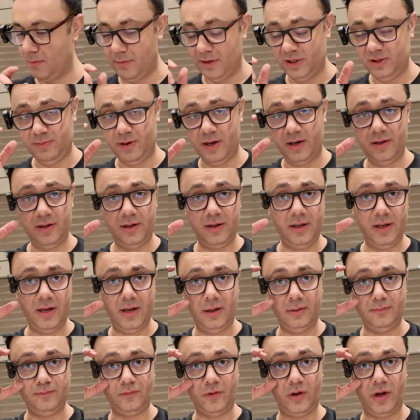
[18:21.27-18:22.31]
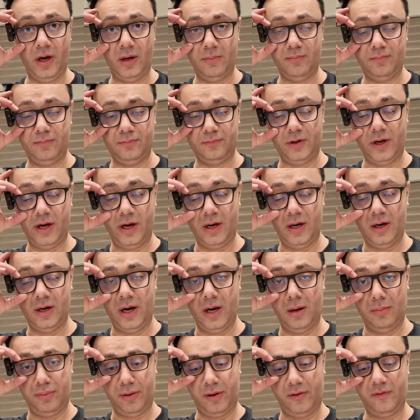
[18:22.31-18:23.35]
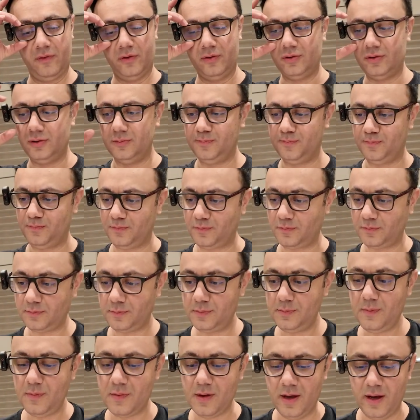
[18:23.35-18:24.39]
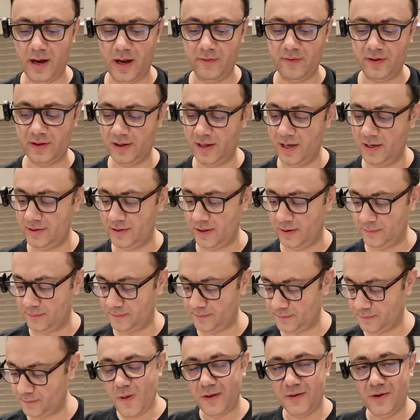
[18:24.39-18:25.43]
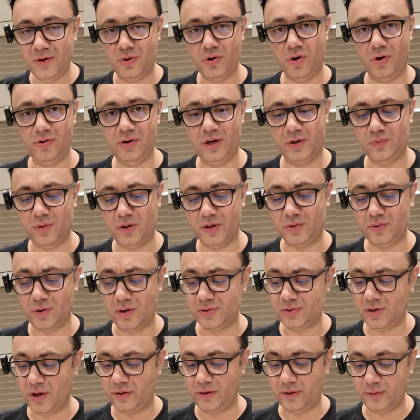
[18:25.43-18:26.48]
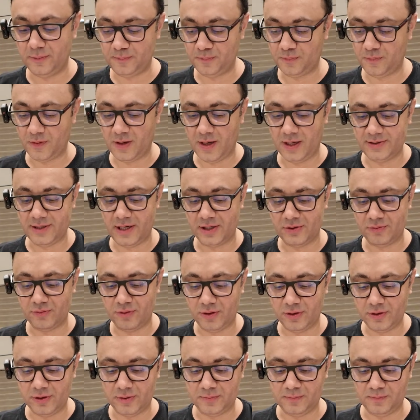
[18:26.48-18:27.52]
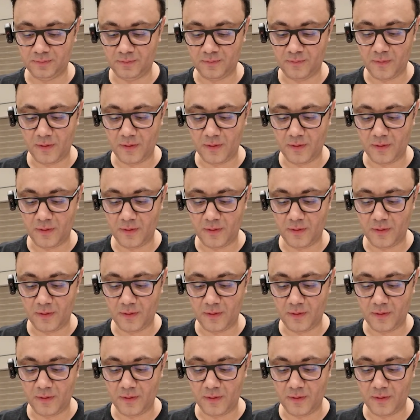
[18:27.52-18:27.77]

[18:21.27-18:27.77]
Much better than the airplane food out of Atlanta. The coconut one grows on you. That's actually really good.